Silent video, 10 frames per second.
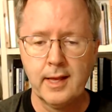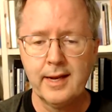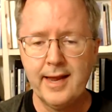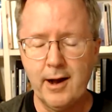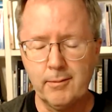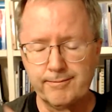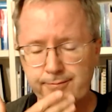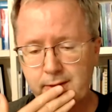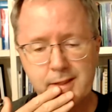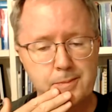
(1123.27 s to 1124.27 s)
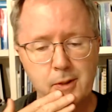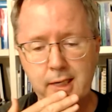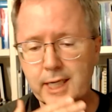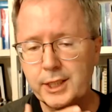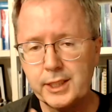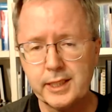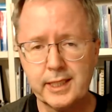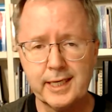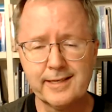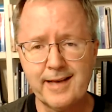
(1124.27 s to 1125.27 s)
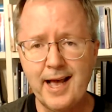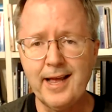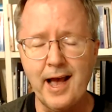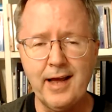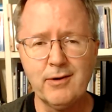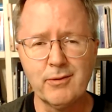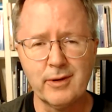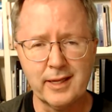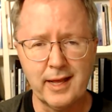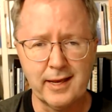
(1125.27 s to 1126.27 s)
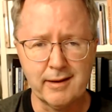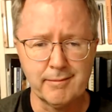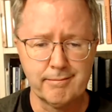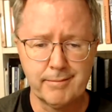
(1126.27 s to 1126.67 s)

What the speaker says: now these percussion things, I don't really like them,